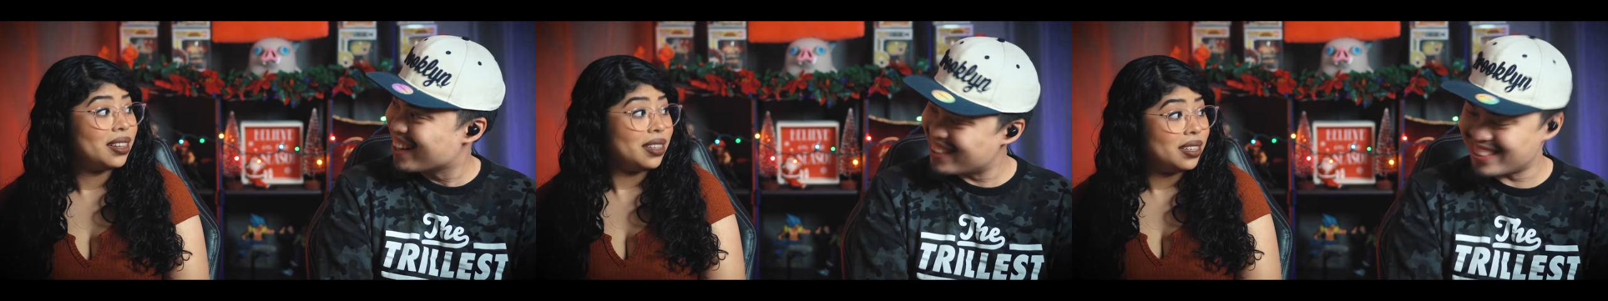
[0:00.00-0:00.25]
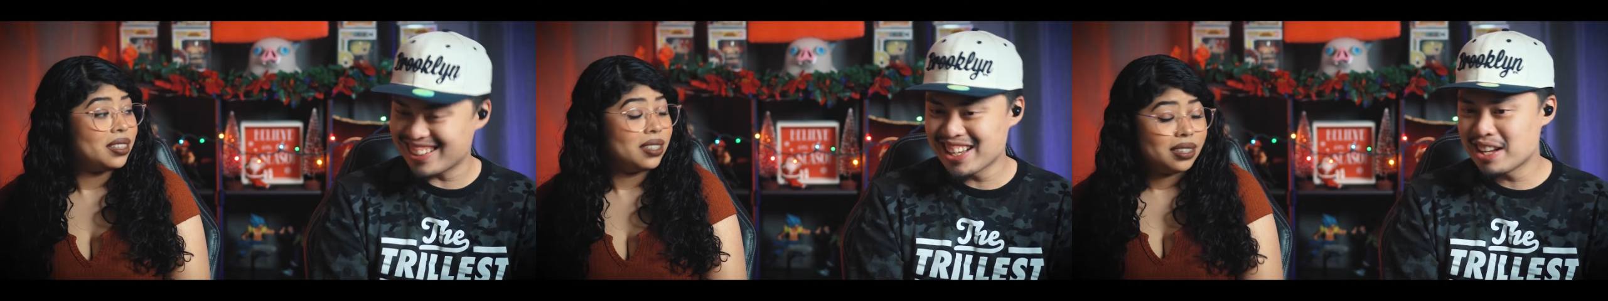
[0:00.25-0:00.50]

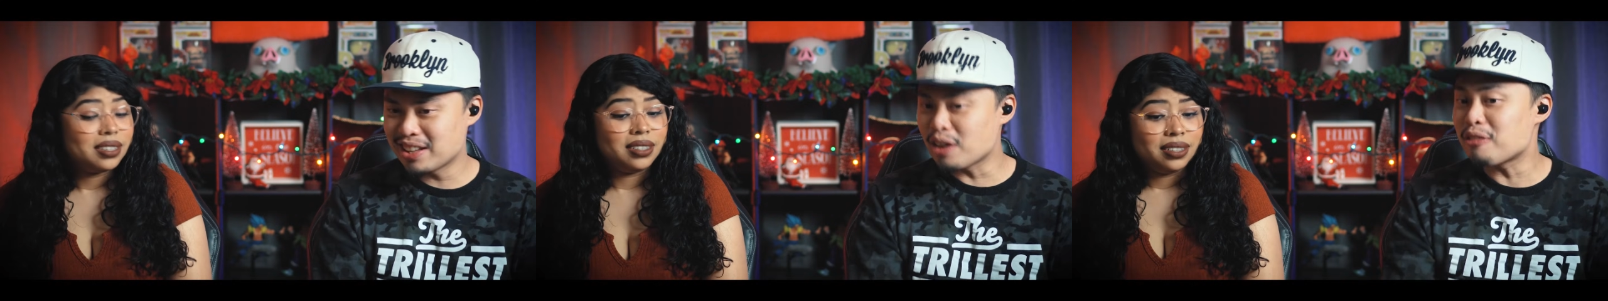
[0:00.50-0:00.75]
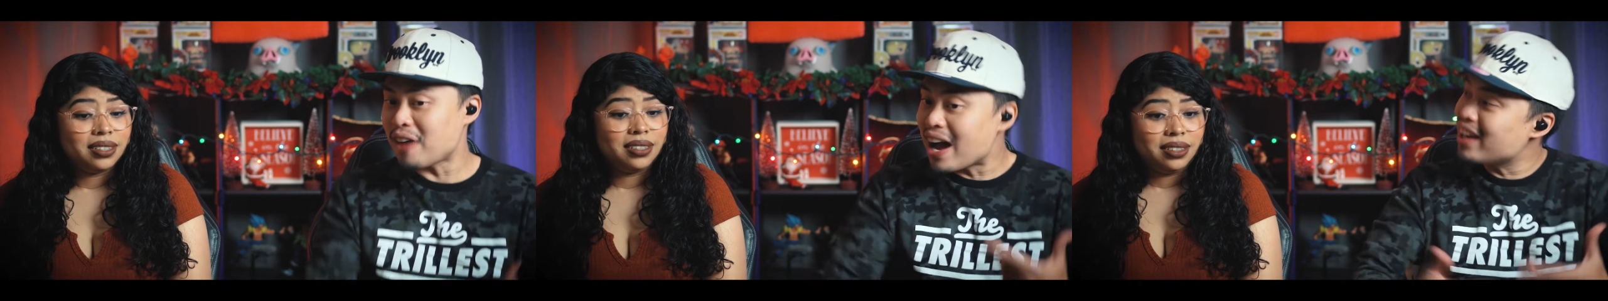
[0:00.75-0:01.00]
Speaker 1: know? They're
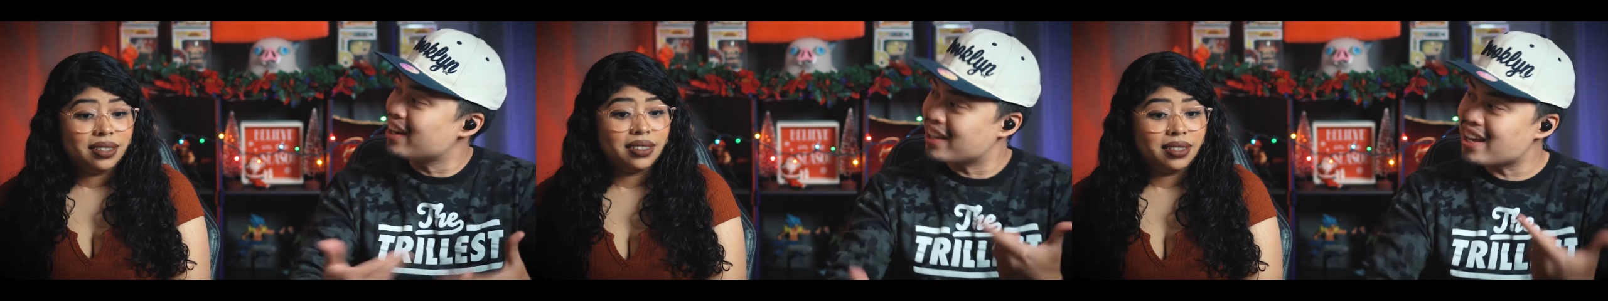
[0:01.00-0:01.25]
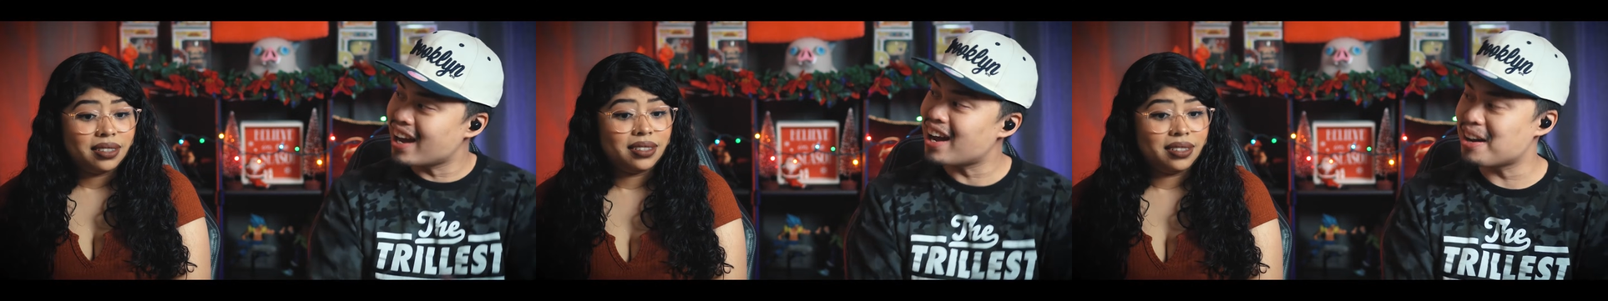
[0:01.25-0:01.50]
fighting,
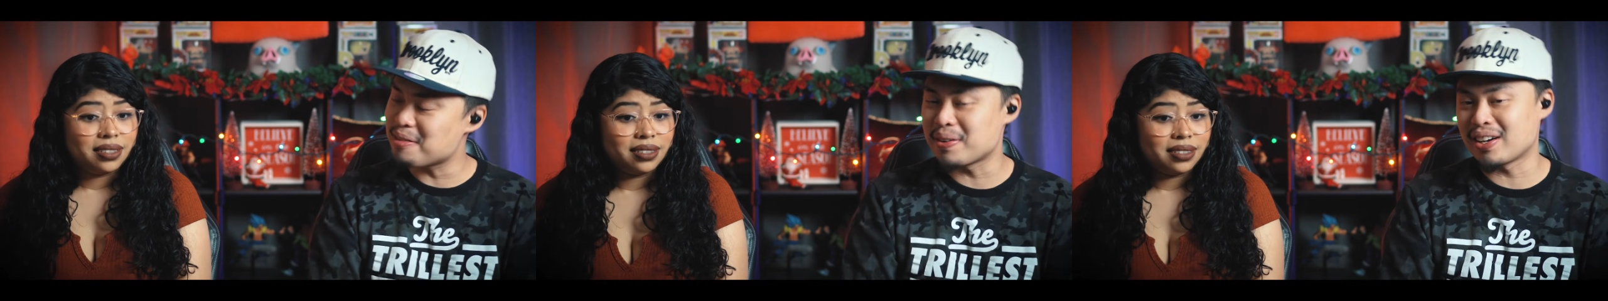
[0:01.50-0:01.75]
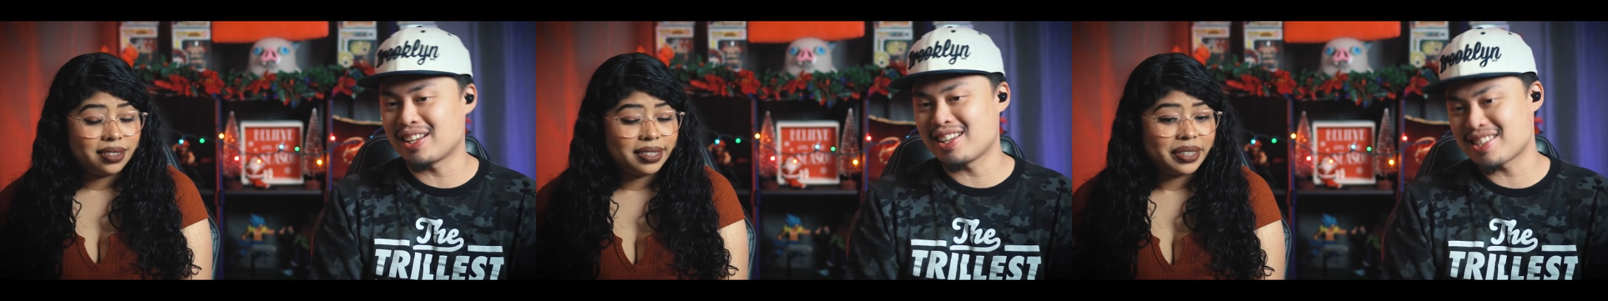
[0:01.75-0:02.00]
yeah,
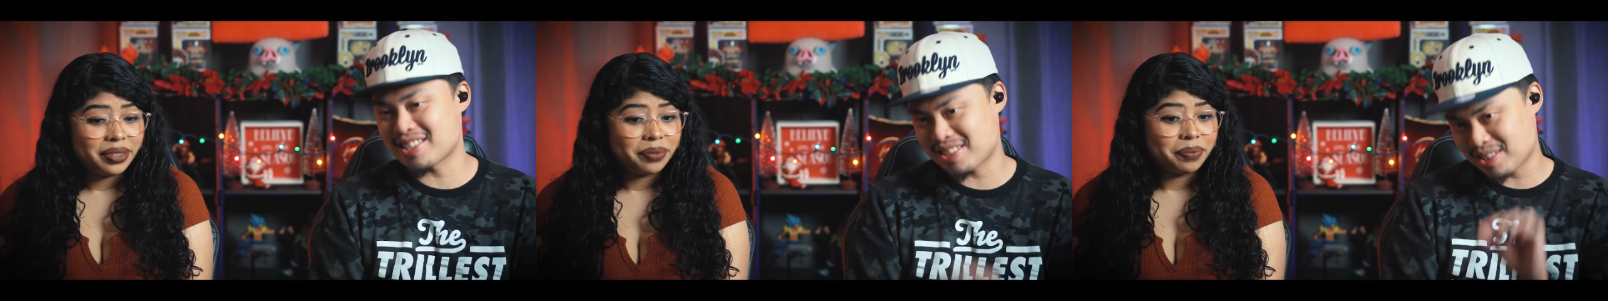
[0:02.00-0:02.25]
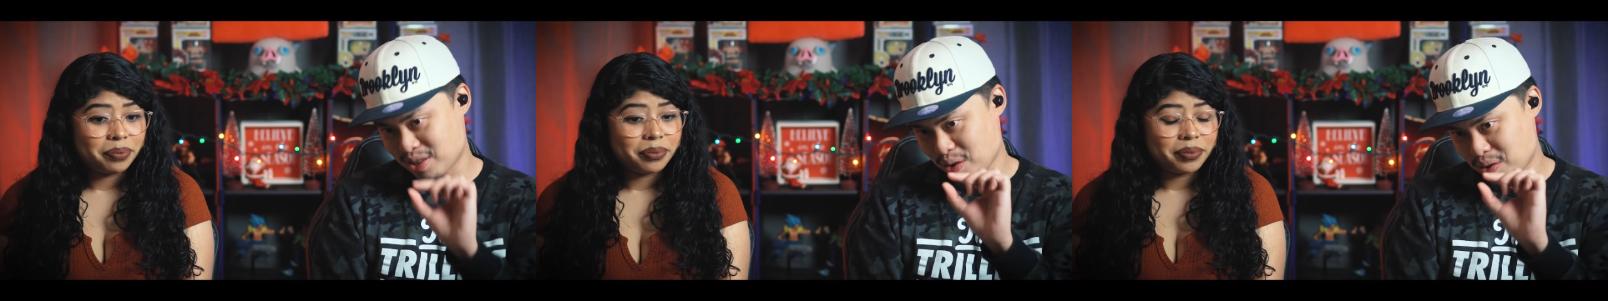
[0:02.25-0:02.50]
but it's, it's
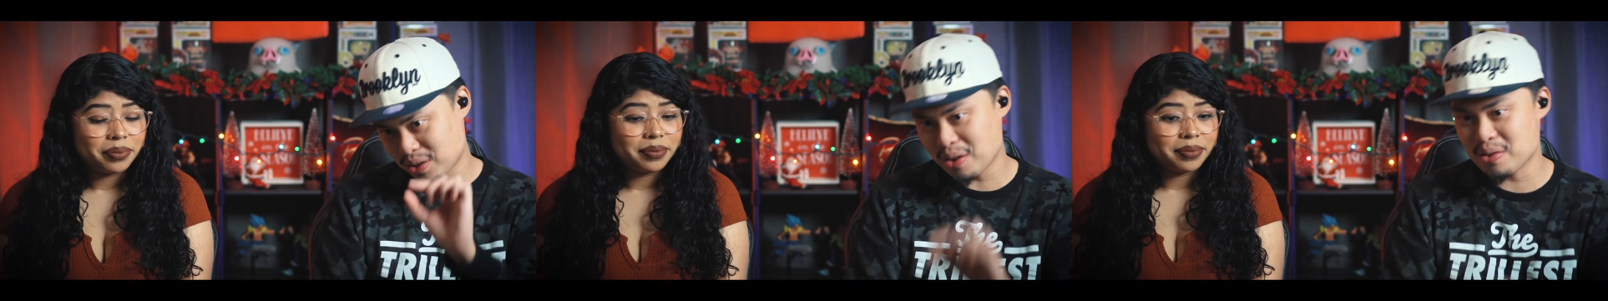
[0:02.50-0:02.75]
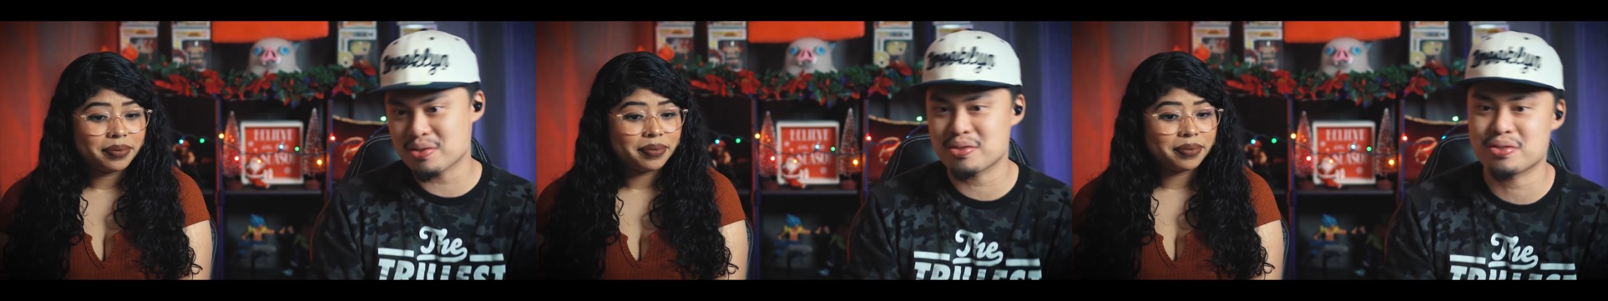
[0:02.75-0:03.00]
so
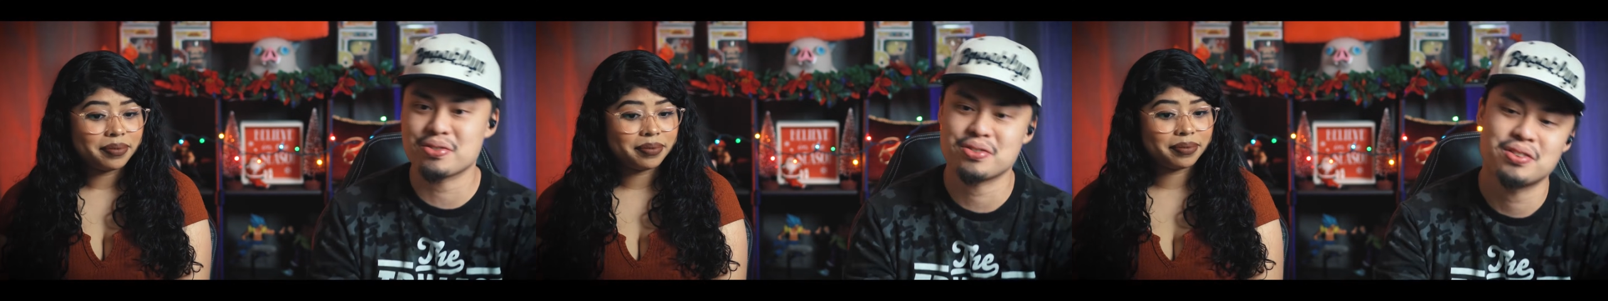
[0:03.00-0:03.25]
close.